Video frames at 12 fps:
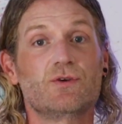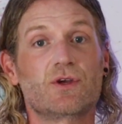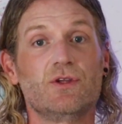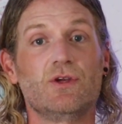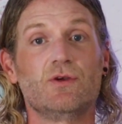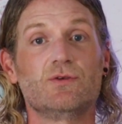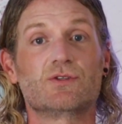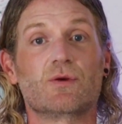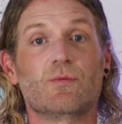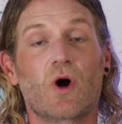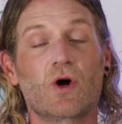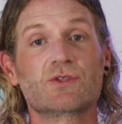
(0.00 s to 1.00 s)
You can use
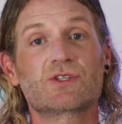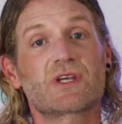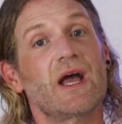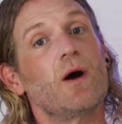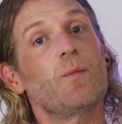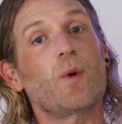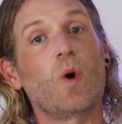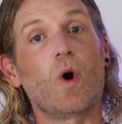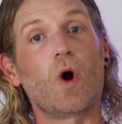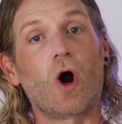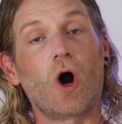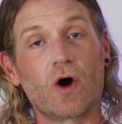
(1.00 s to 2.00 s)
them on scalp
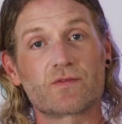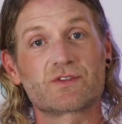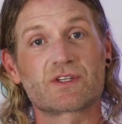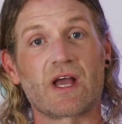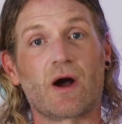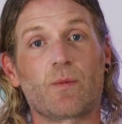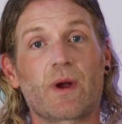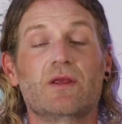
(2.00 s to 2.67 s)
or off scalp,